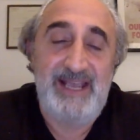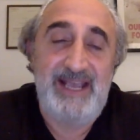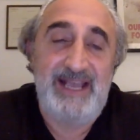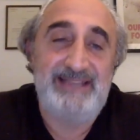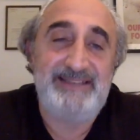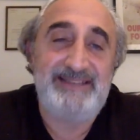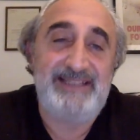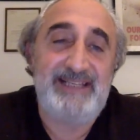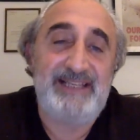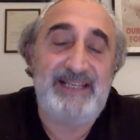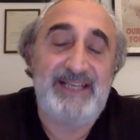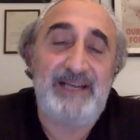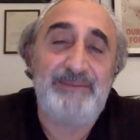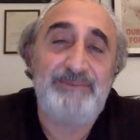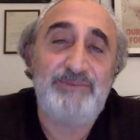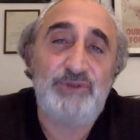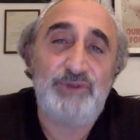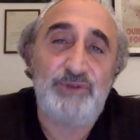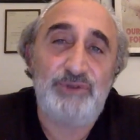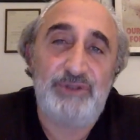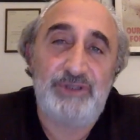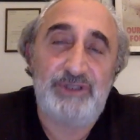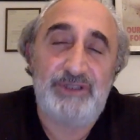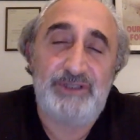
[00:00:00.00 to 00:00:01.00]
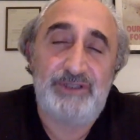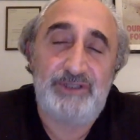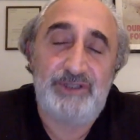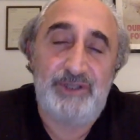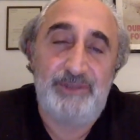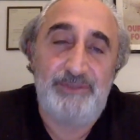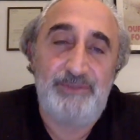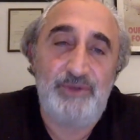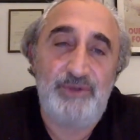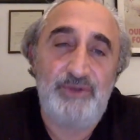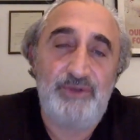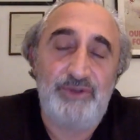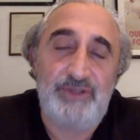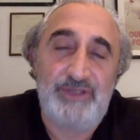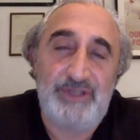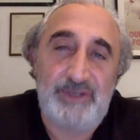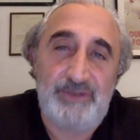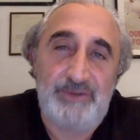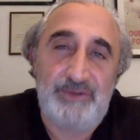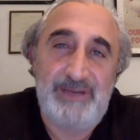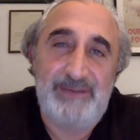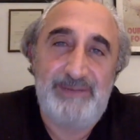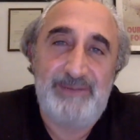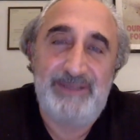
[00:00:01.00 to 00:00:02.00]
And they come to a communal
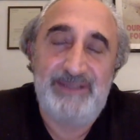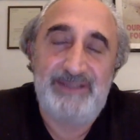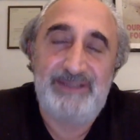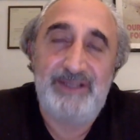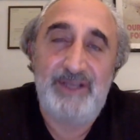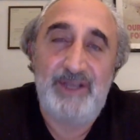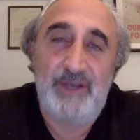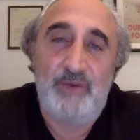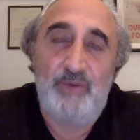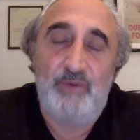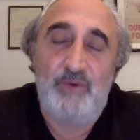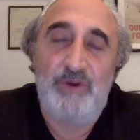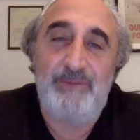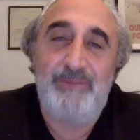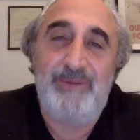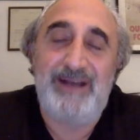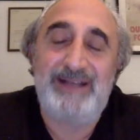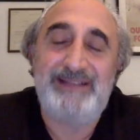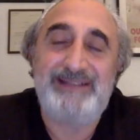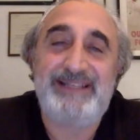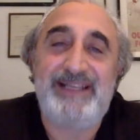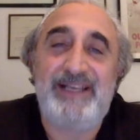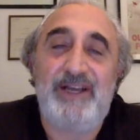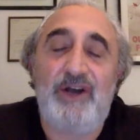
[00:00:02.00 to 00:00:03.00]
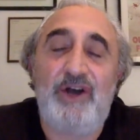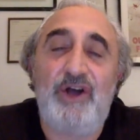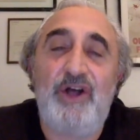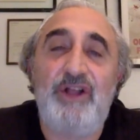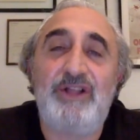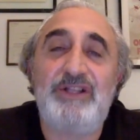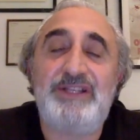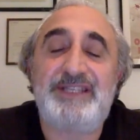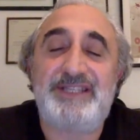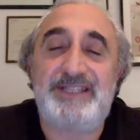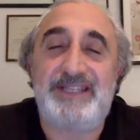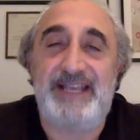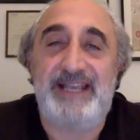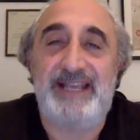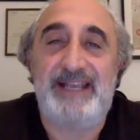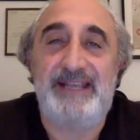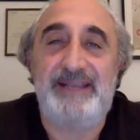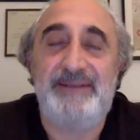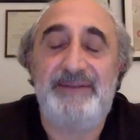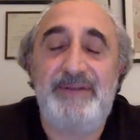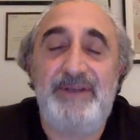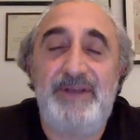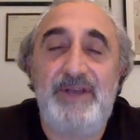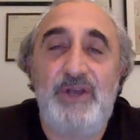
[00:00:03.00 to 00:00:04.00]
agreement whereby they all
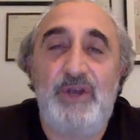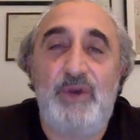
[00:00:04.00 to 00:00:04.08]
say,